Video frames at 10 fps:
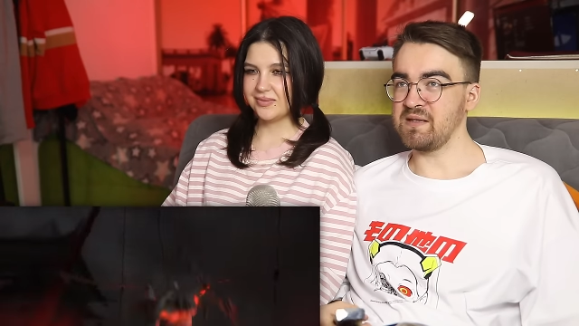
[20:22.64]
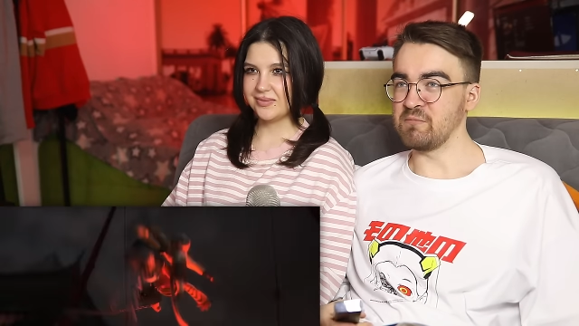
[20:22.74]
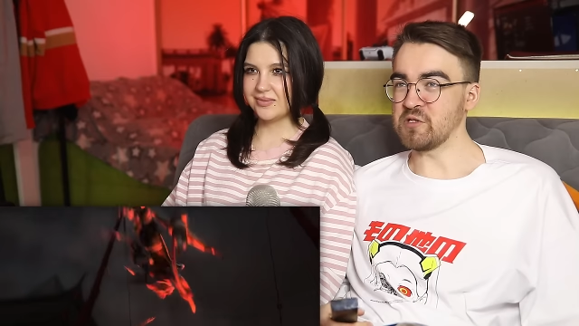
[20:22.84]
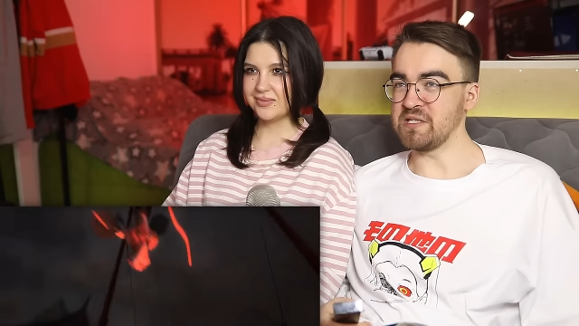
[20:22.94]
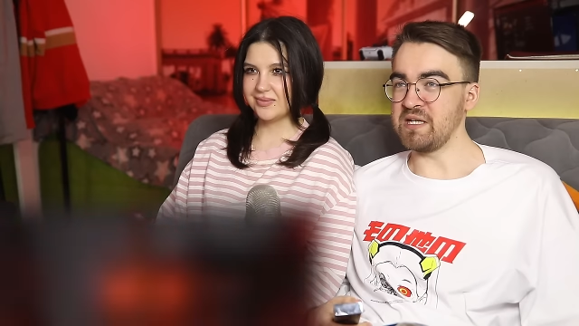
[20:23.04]

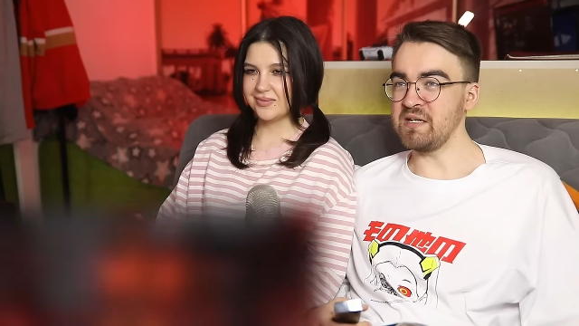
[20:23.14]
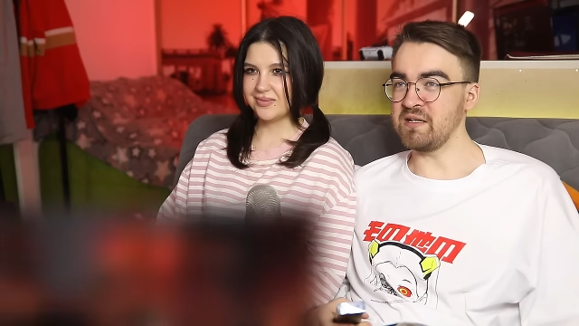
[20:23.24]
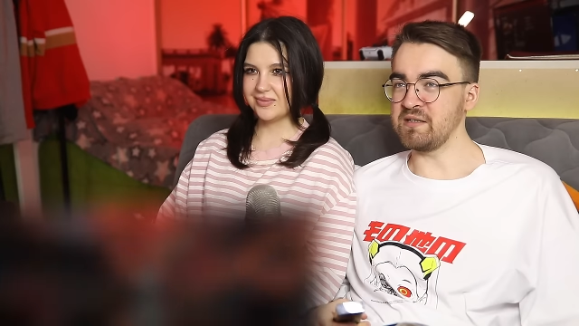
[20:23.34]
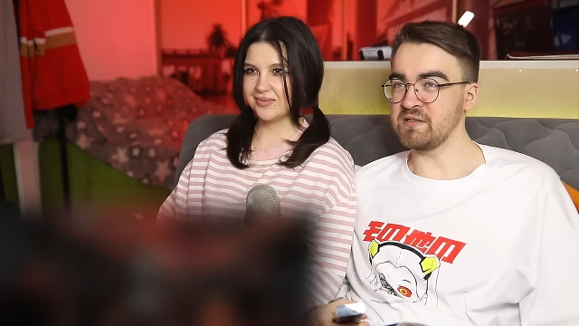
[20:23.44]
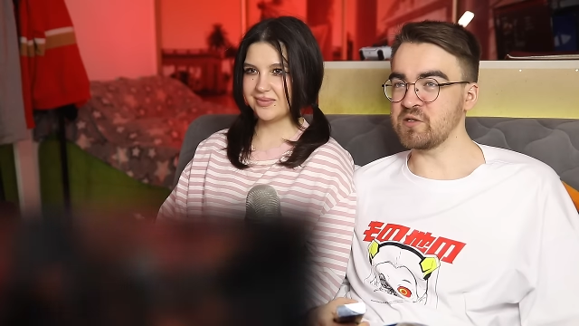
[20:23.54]
Speaker 1: Damn,
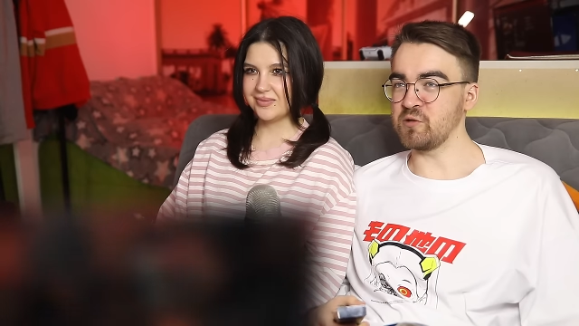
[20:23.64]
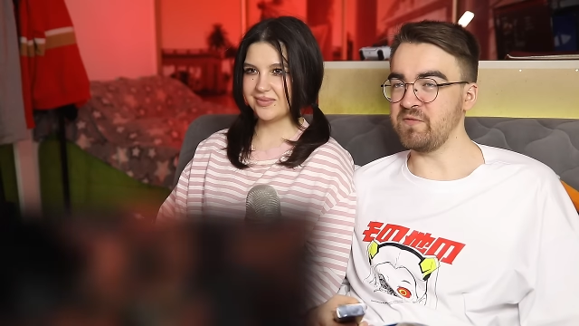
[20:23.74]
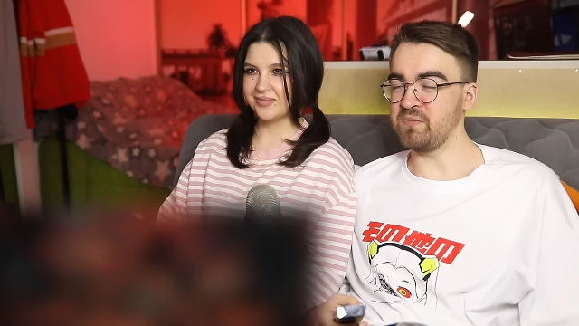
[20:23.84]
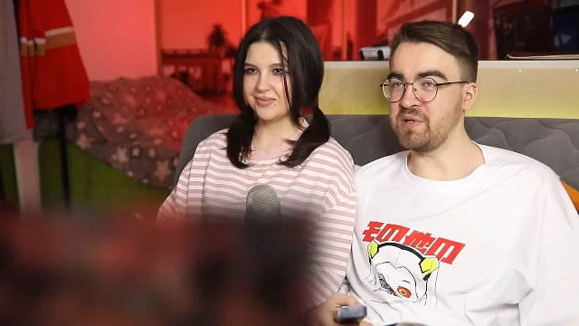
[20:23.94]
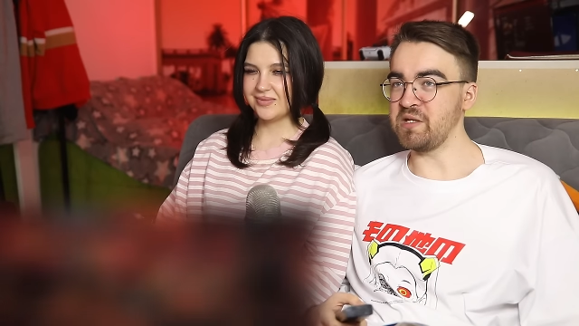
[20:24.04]
Snake is
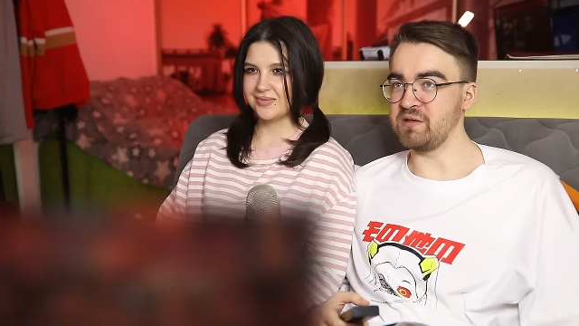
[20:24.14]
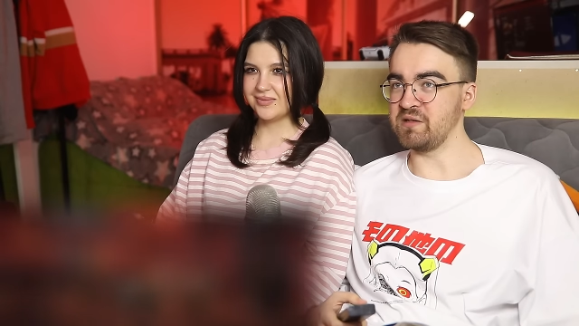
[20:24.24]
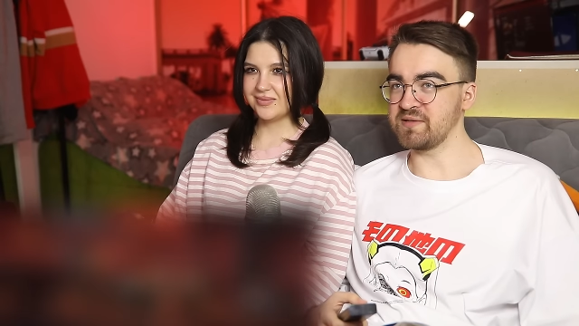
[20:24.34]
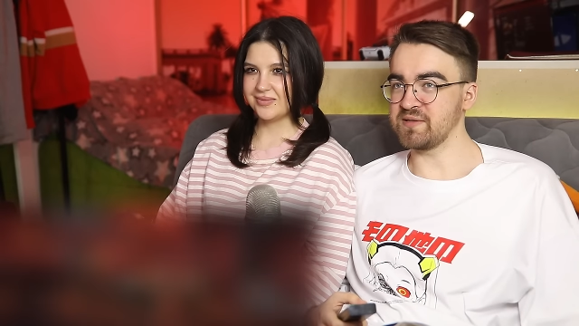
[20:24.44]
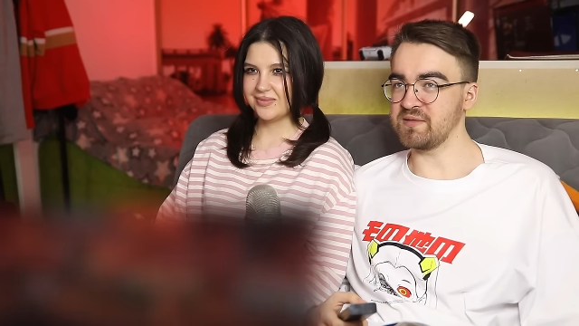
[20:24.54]
M V P
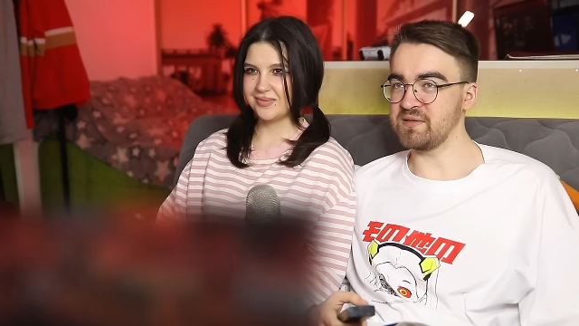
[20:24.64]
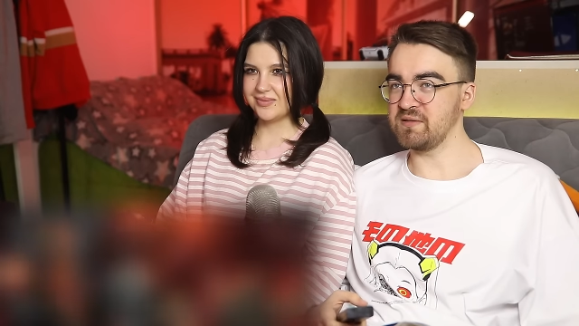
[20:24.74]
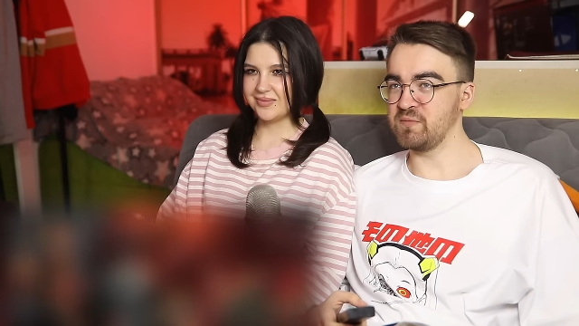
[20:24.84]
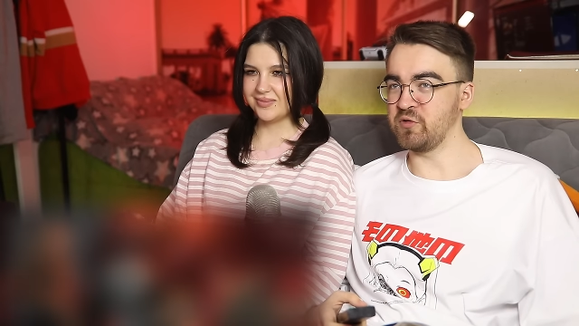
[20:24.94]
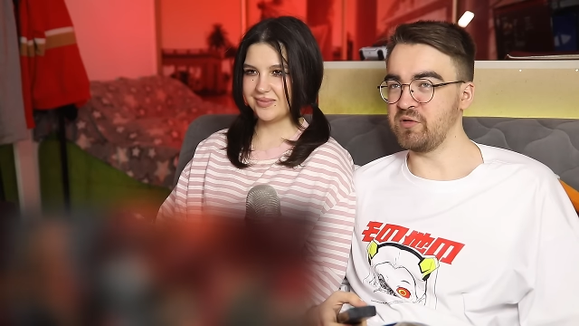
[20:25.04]
in this
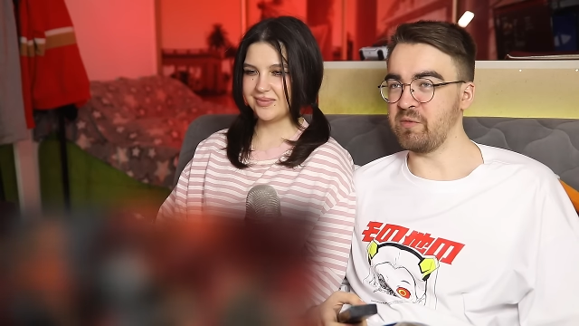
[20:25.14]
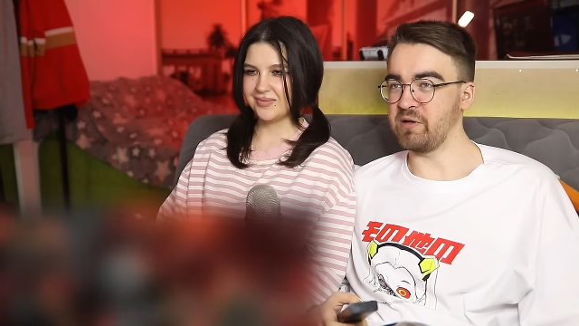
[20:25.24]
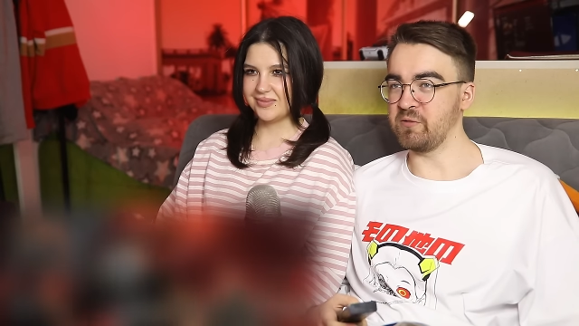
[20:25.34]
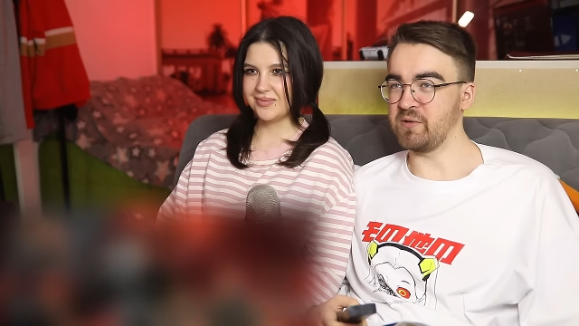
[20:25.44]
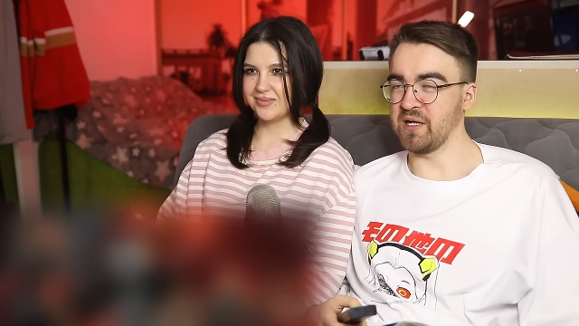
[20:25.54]
movie,
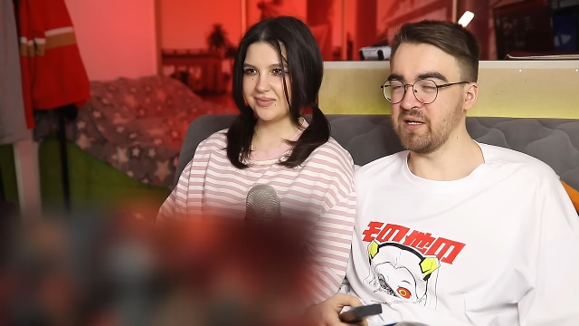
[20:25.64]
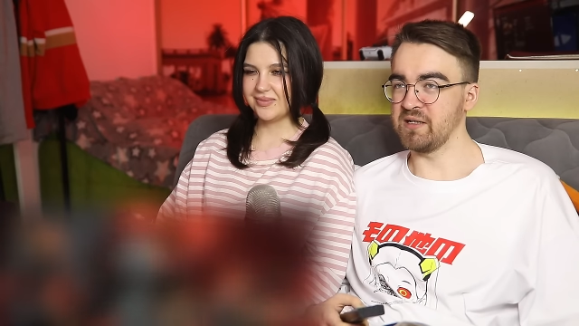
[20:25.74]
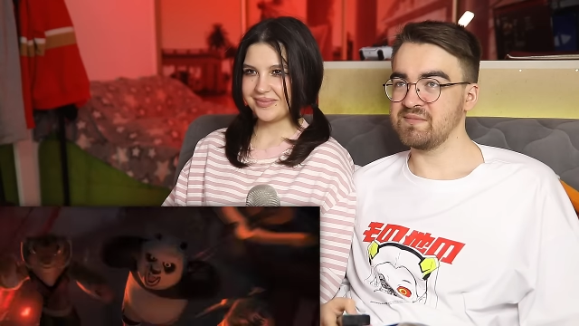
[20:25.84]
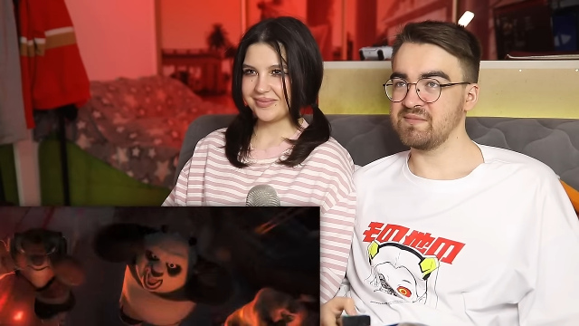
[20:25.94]
by the way.